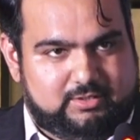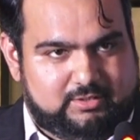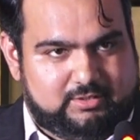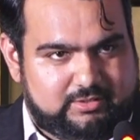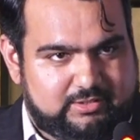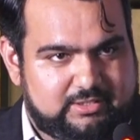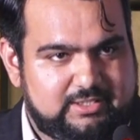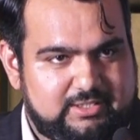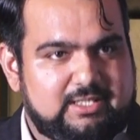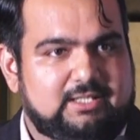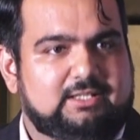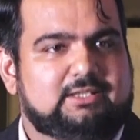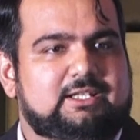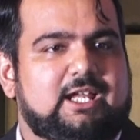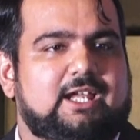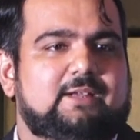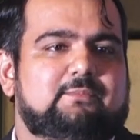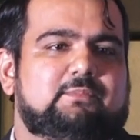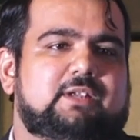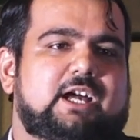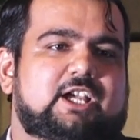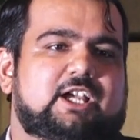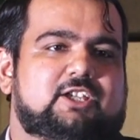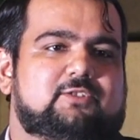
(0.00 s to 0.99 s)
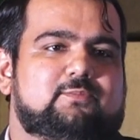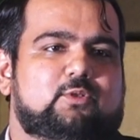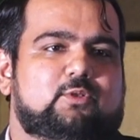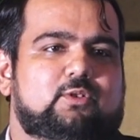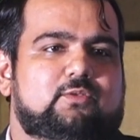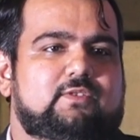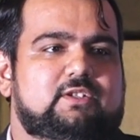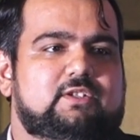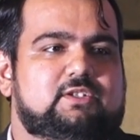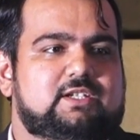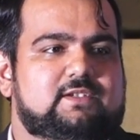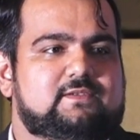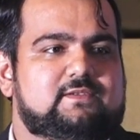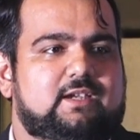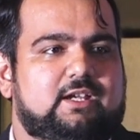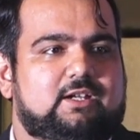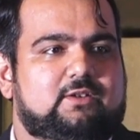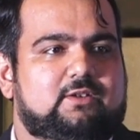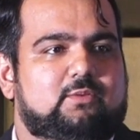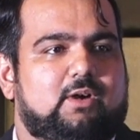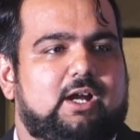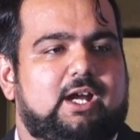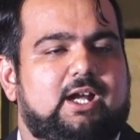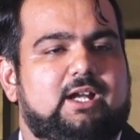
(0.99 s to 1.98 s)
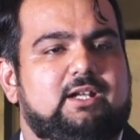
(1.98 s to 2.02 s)
real-time dashboard which is
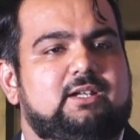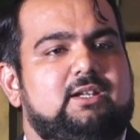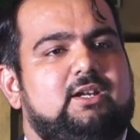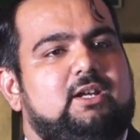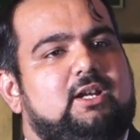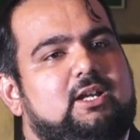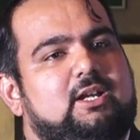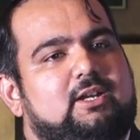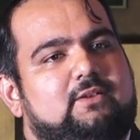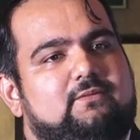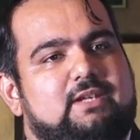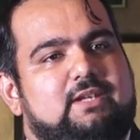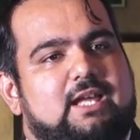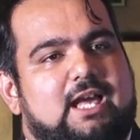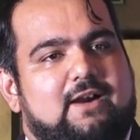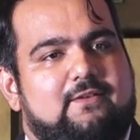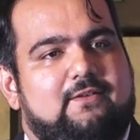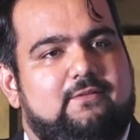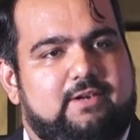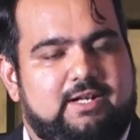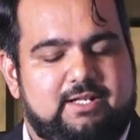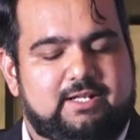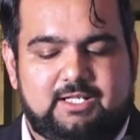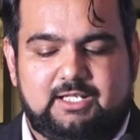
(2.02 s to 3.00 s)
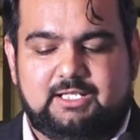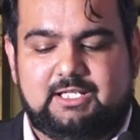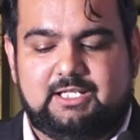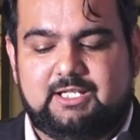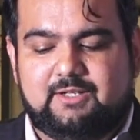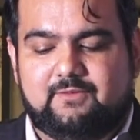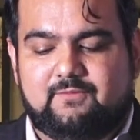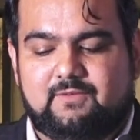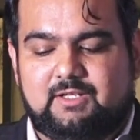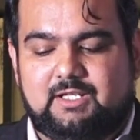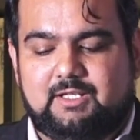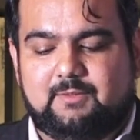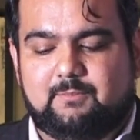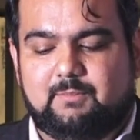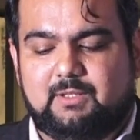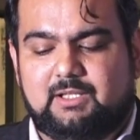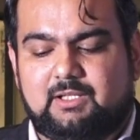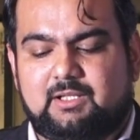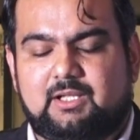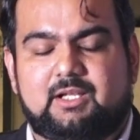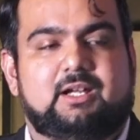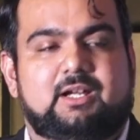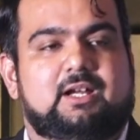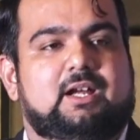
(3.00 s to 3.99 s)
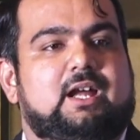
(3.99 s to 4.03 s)
required, we have readily available,
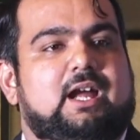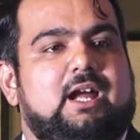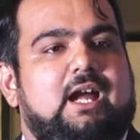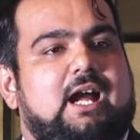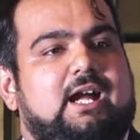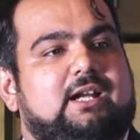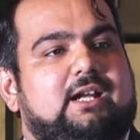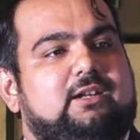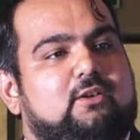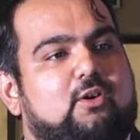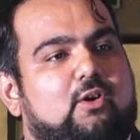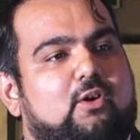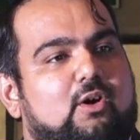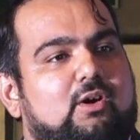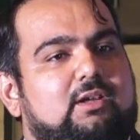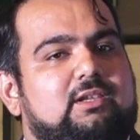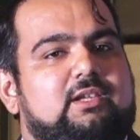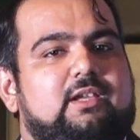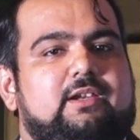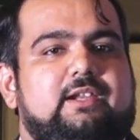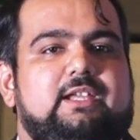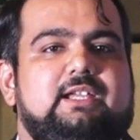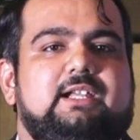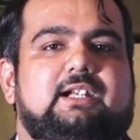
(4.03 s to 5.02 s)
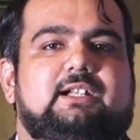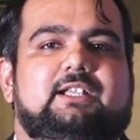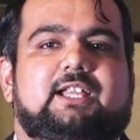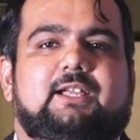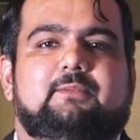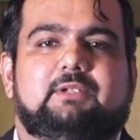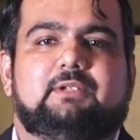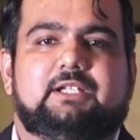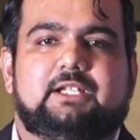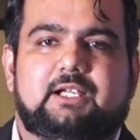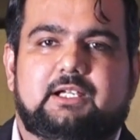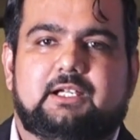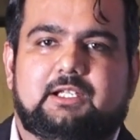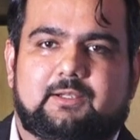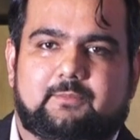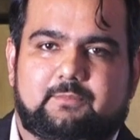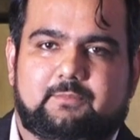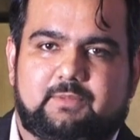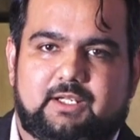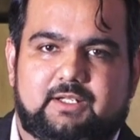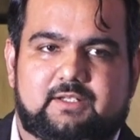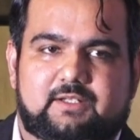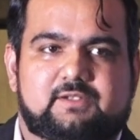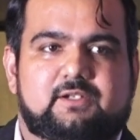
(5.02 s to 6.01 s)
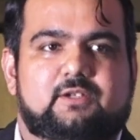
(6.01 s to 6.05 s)
and all the real-time legal
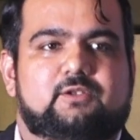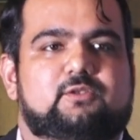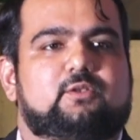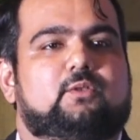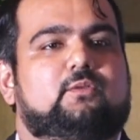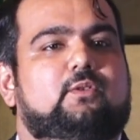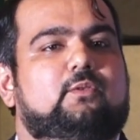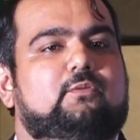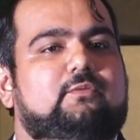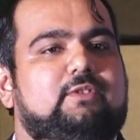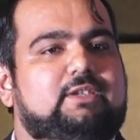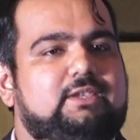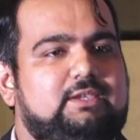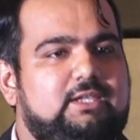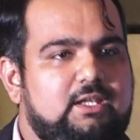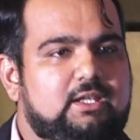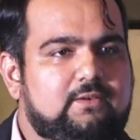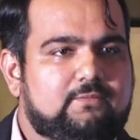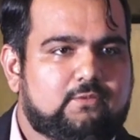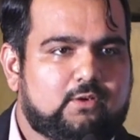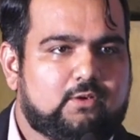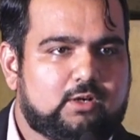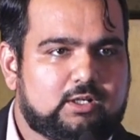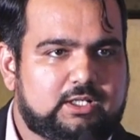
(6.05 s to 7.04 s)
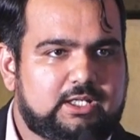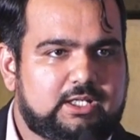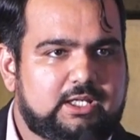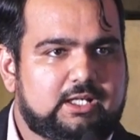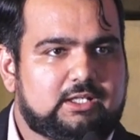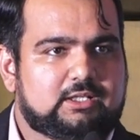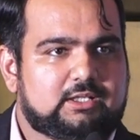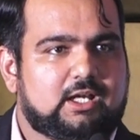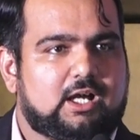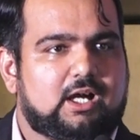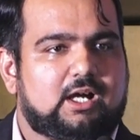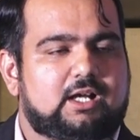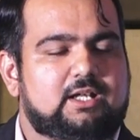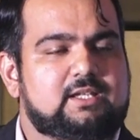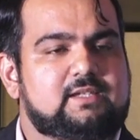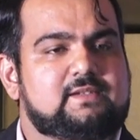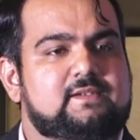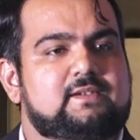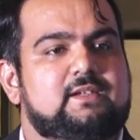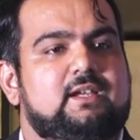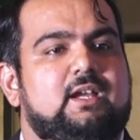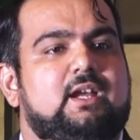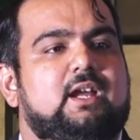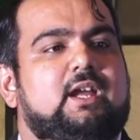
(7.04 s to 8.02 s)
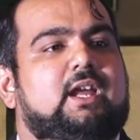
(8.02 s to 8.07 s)
updates. So within 48 hours,
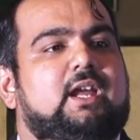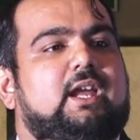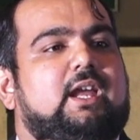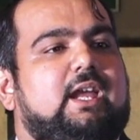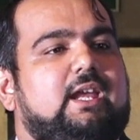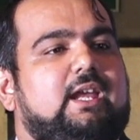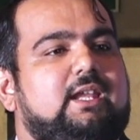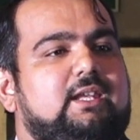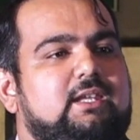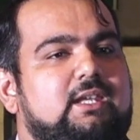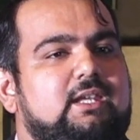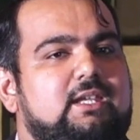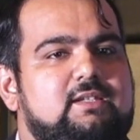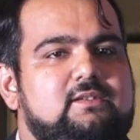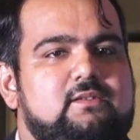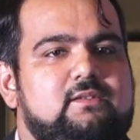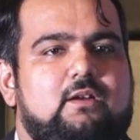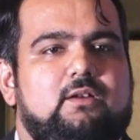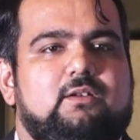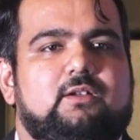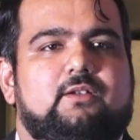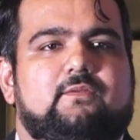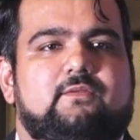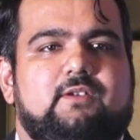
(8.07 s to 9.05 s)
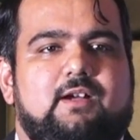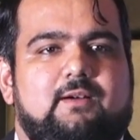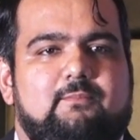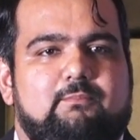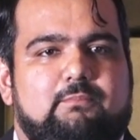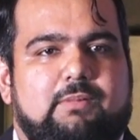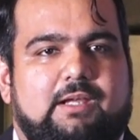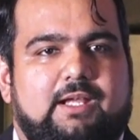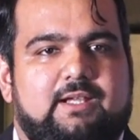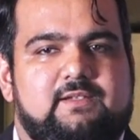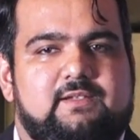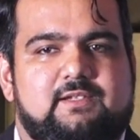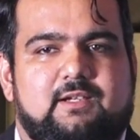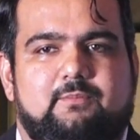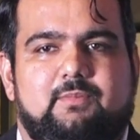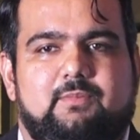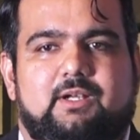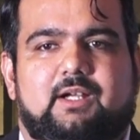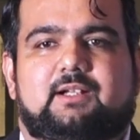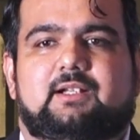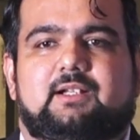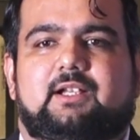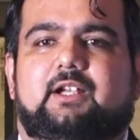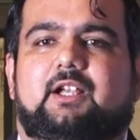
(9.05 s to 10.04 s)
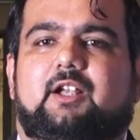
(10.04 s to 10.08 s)
any sort of compliance update,
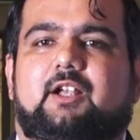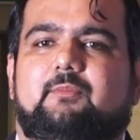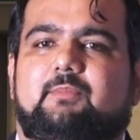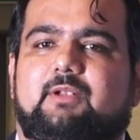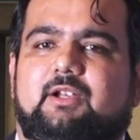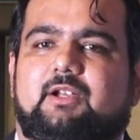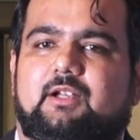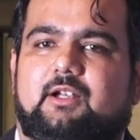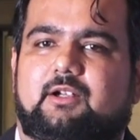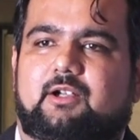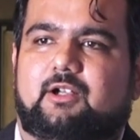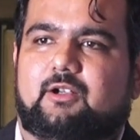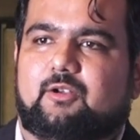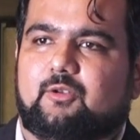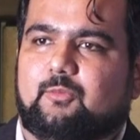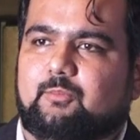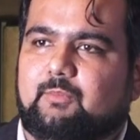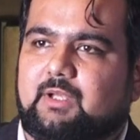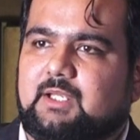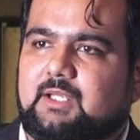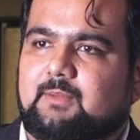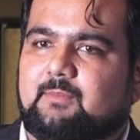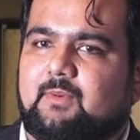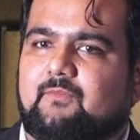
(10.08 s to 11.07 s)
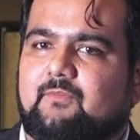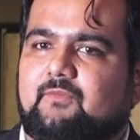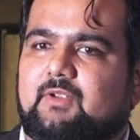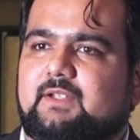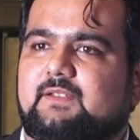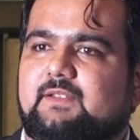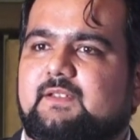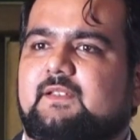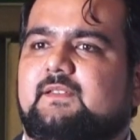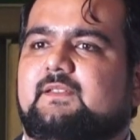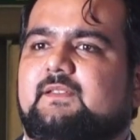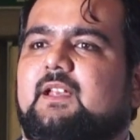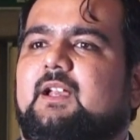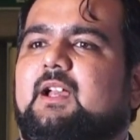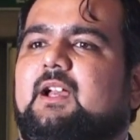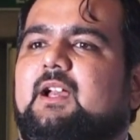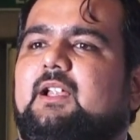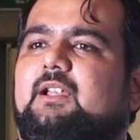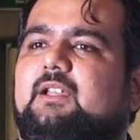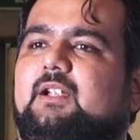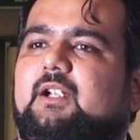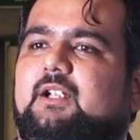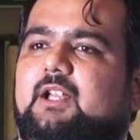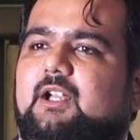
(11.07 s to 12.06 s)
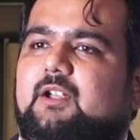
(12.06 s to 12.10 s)
let it be related to minimum wages,
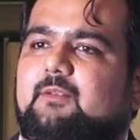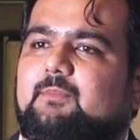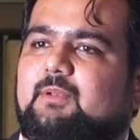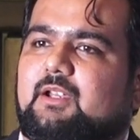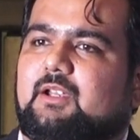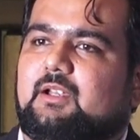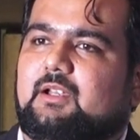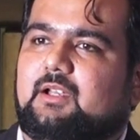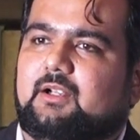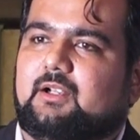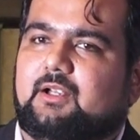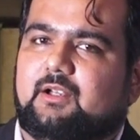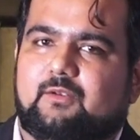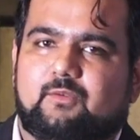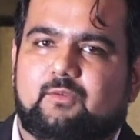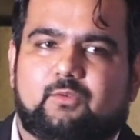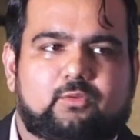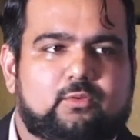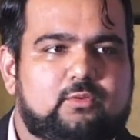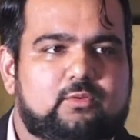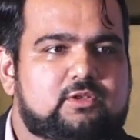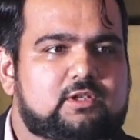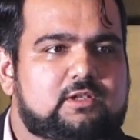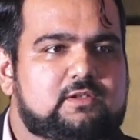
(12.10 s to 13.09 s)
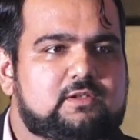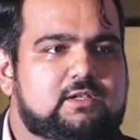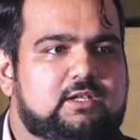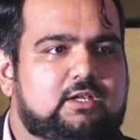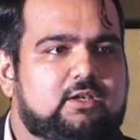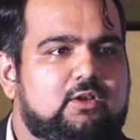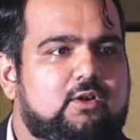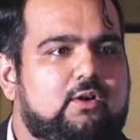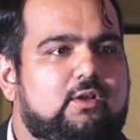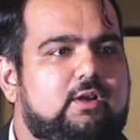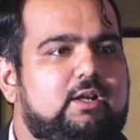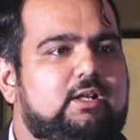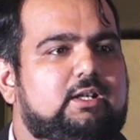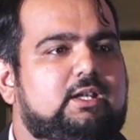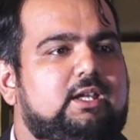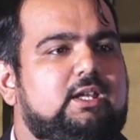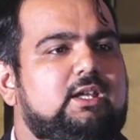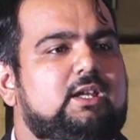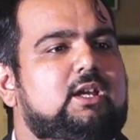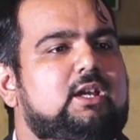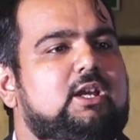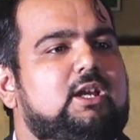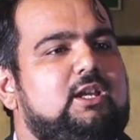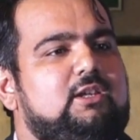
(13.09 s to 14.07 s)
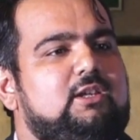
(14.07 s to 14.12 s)
let it be related to social security,
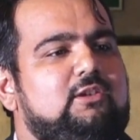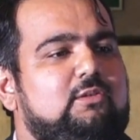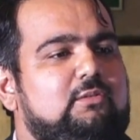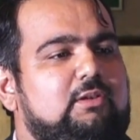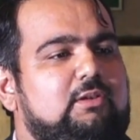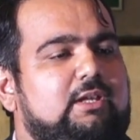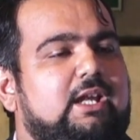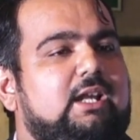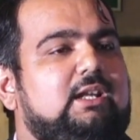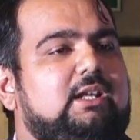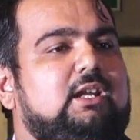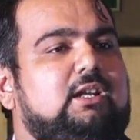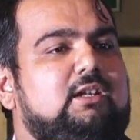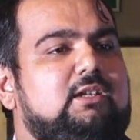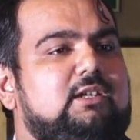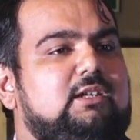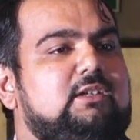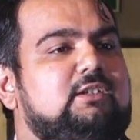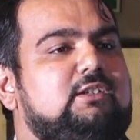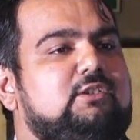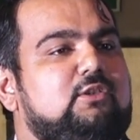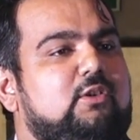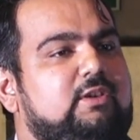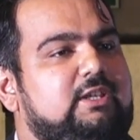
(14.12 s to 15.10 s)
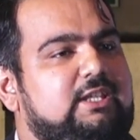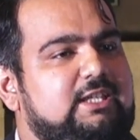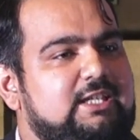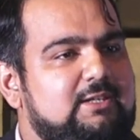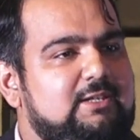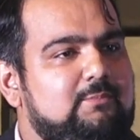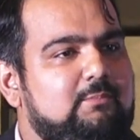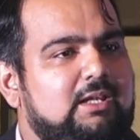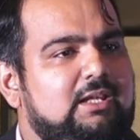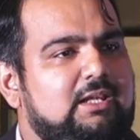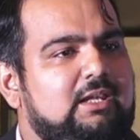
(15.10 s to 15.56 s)
you'll get it in your email